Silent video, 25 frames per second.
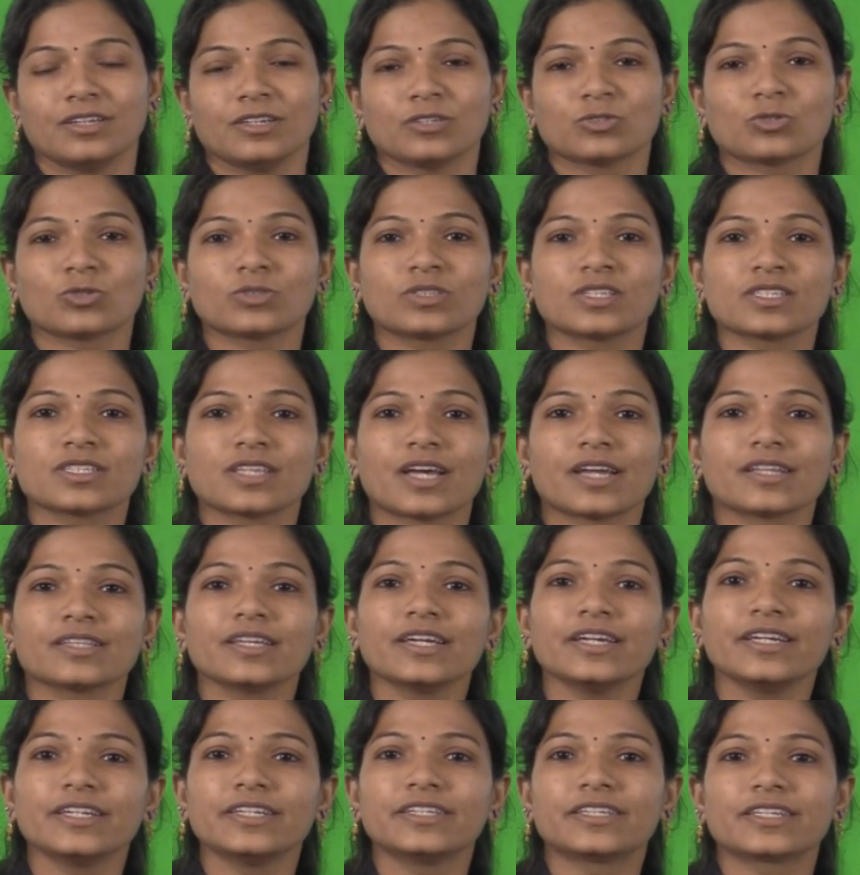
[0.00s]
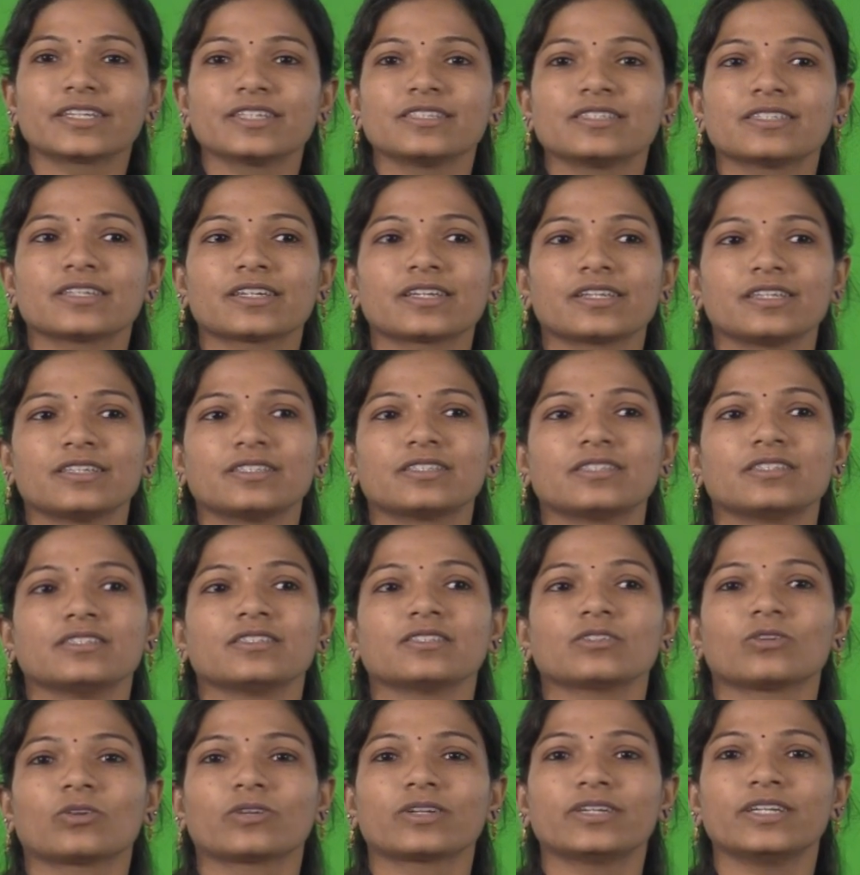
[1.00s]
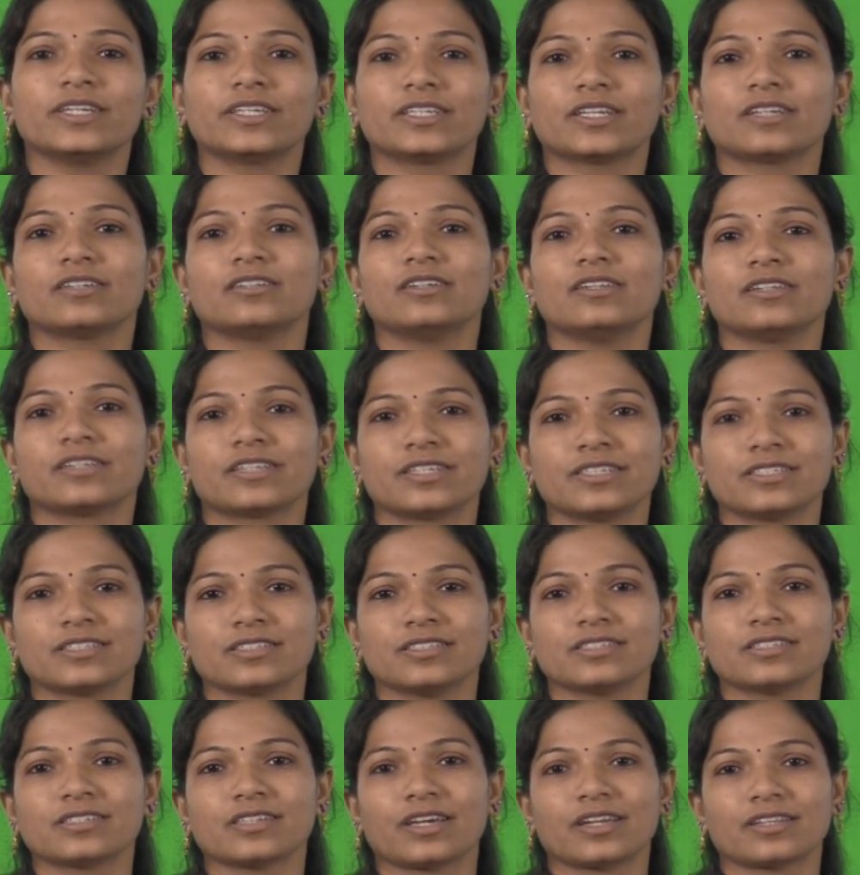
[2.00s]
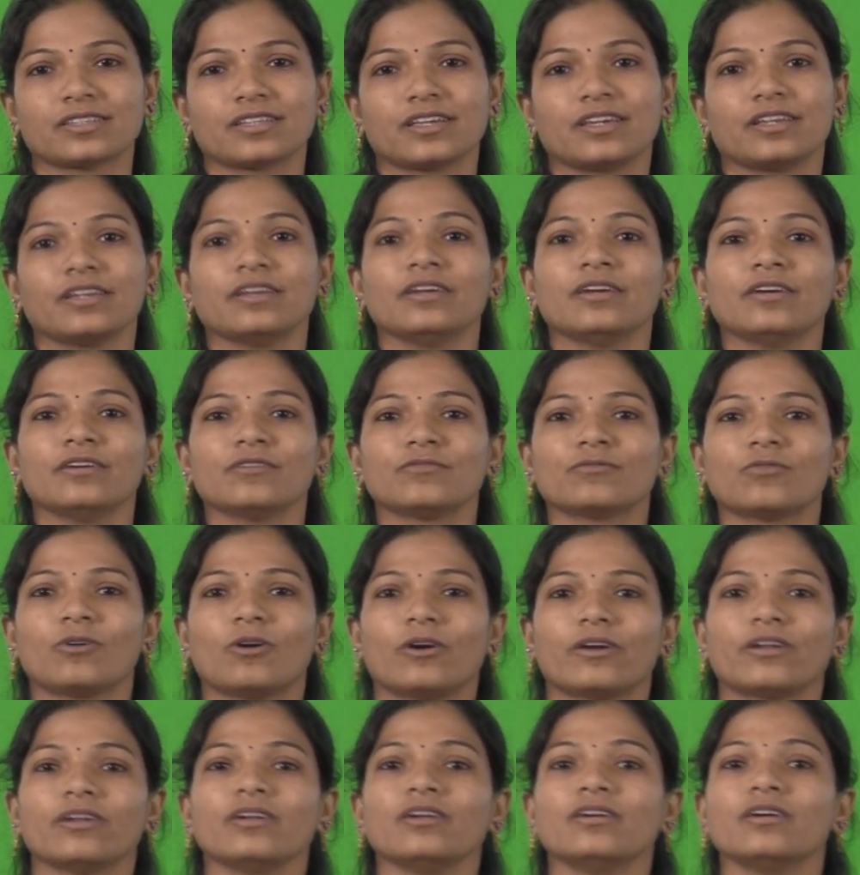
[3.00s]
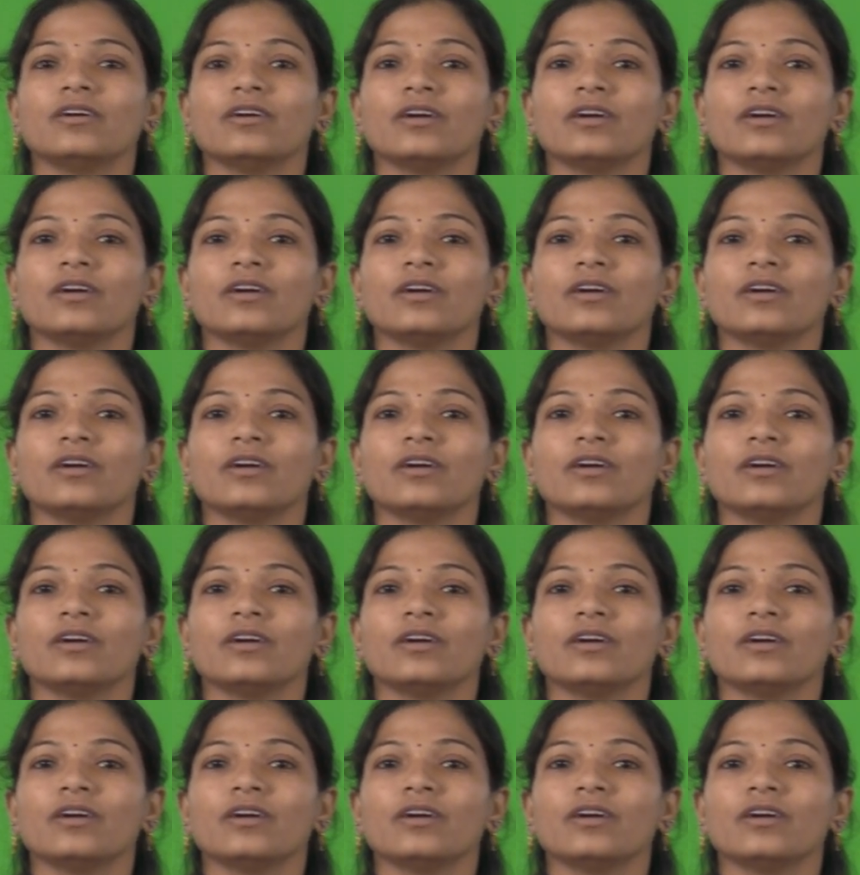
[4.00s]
So these are the intrinsic reasons or internal reasons are there for